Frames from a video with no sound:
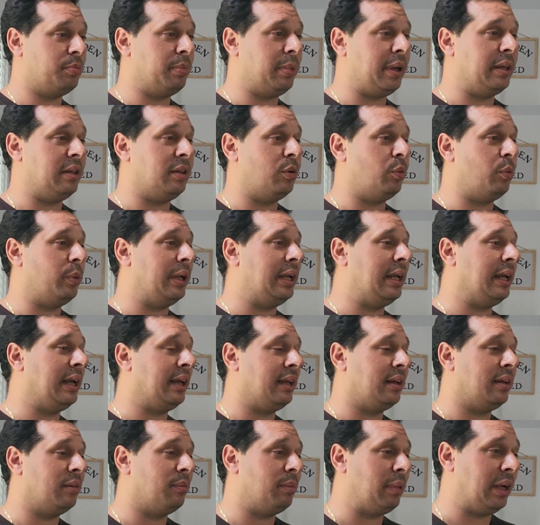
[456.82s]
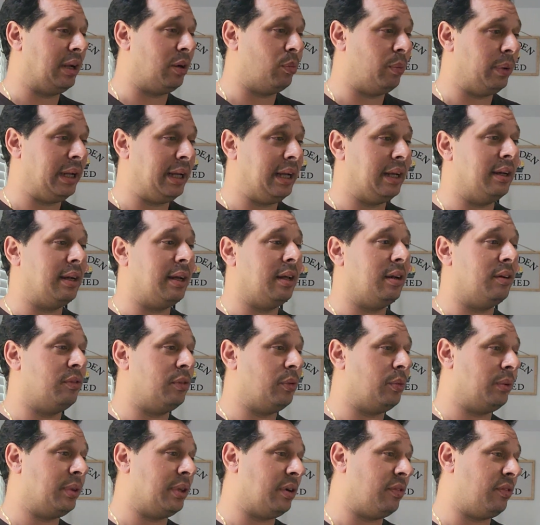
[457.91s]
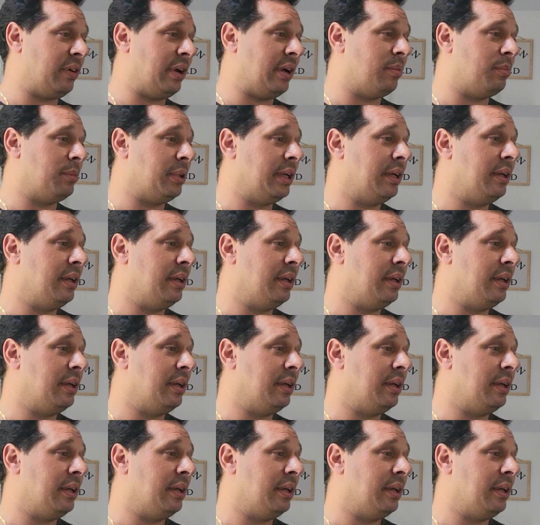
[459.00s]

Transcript: spend the weekend, make a weekend out of it with their family.